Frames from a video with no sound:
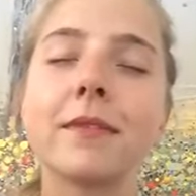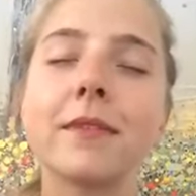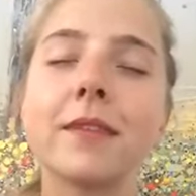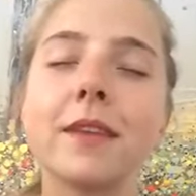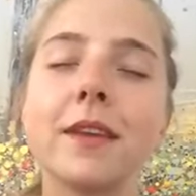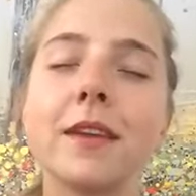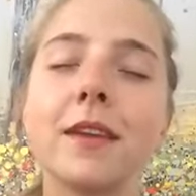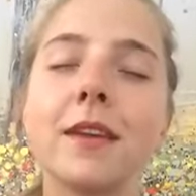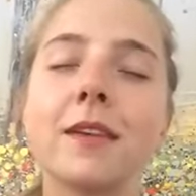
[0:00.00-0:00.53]

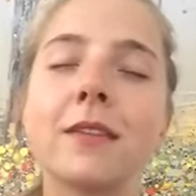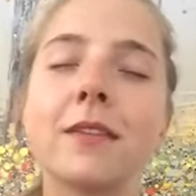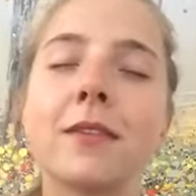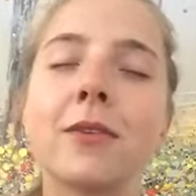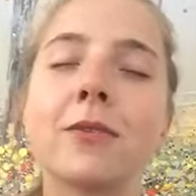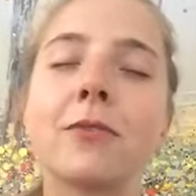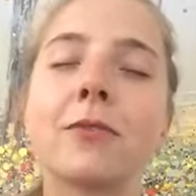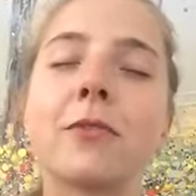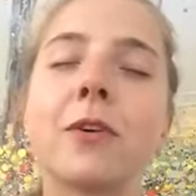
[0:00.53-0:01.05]
And as
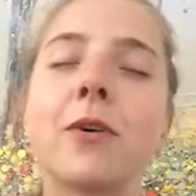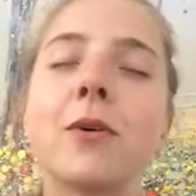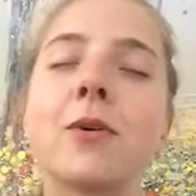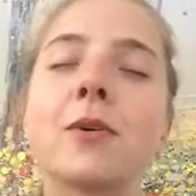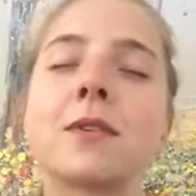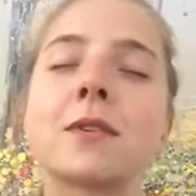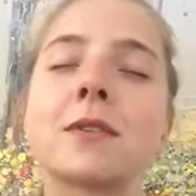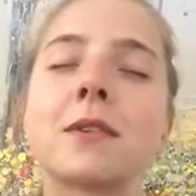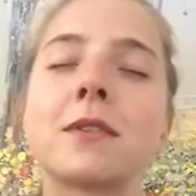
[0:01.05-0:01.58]
you
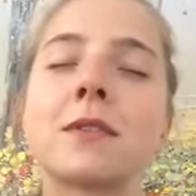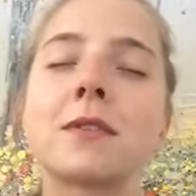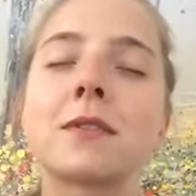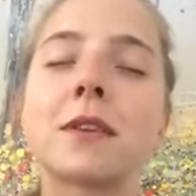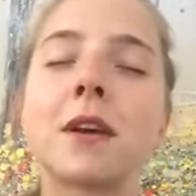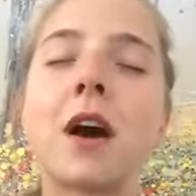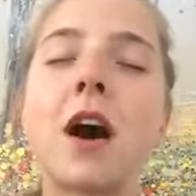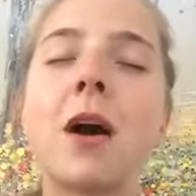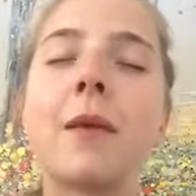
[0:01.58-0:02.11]
focus on this
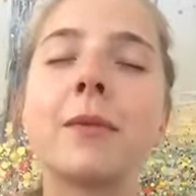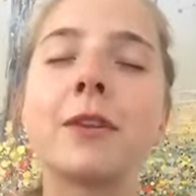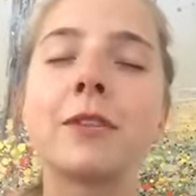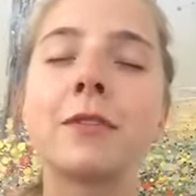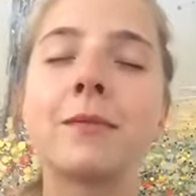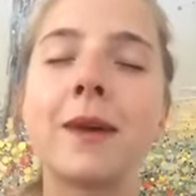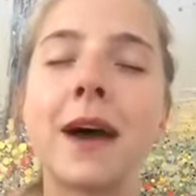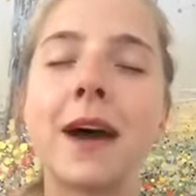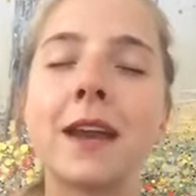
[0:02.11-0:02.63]
common
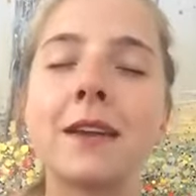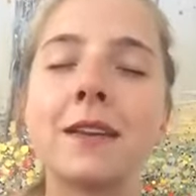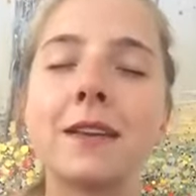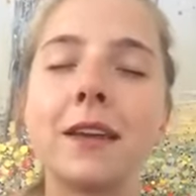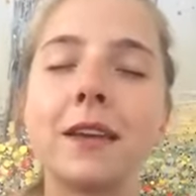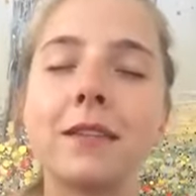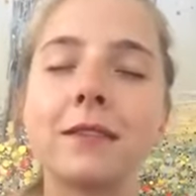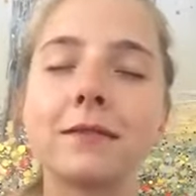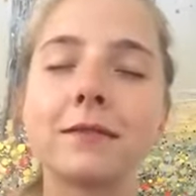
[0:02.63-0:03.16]

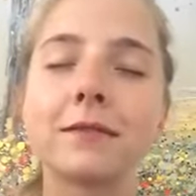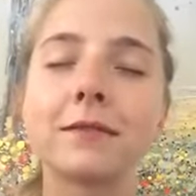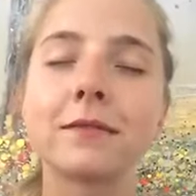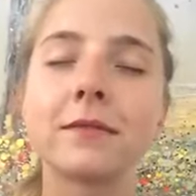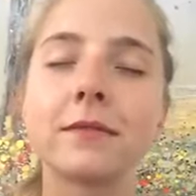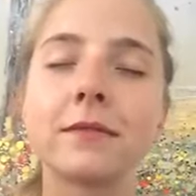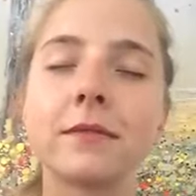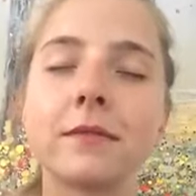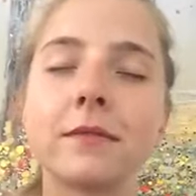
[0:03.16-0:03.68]
humanity
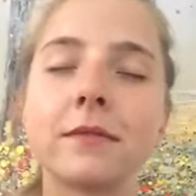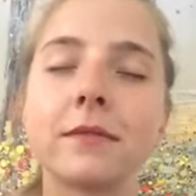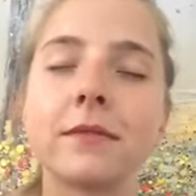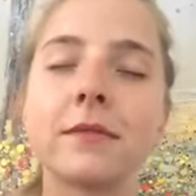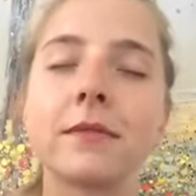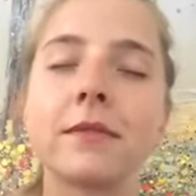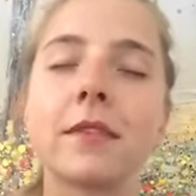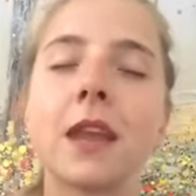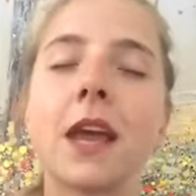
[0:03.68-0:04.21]

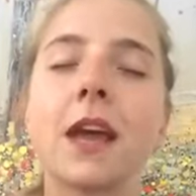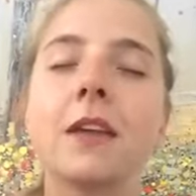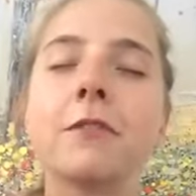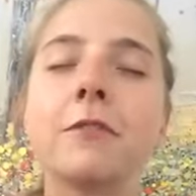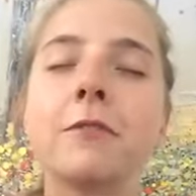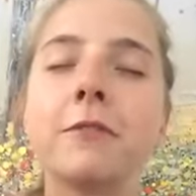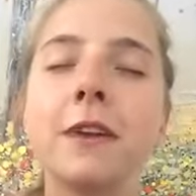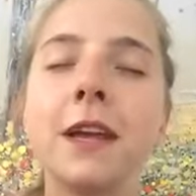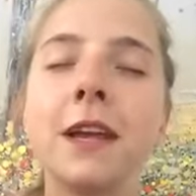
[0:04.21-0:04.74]
and
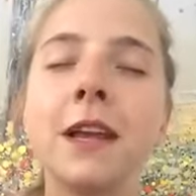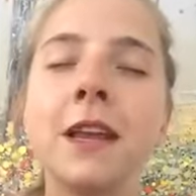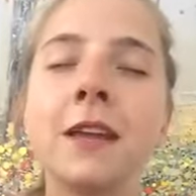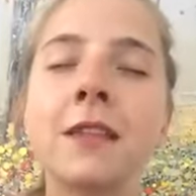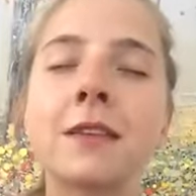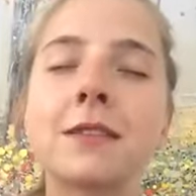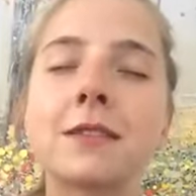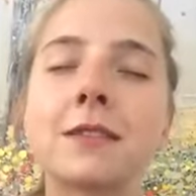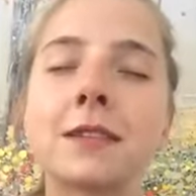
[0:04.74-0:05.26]
feeling
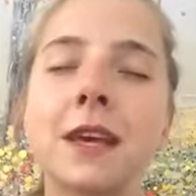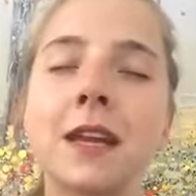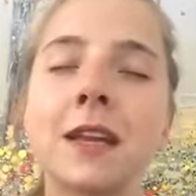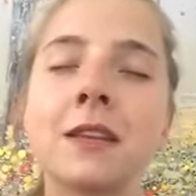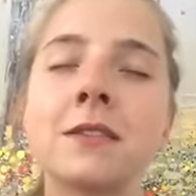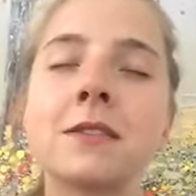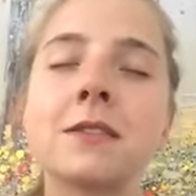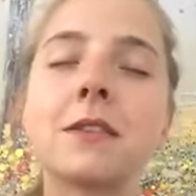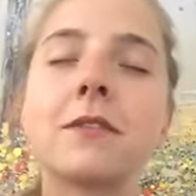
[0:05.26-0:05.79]
this
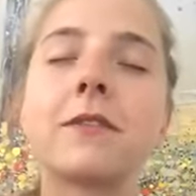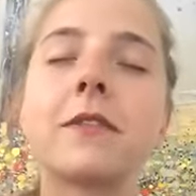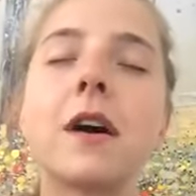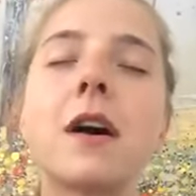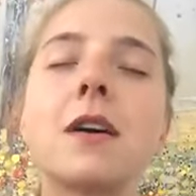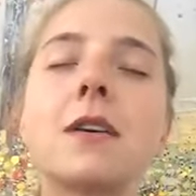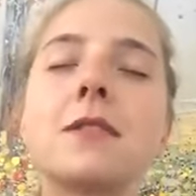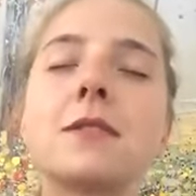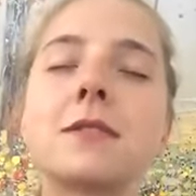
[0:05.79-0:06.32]
sense of
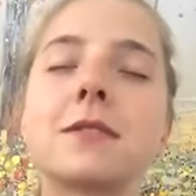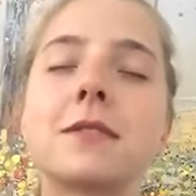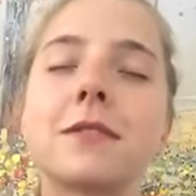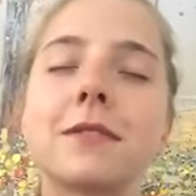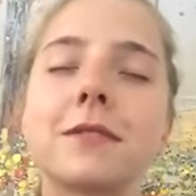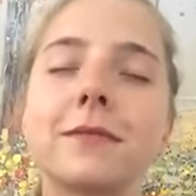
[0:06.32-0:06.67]
us,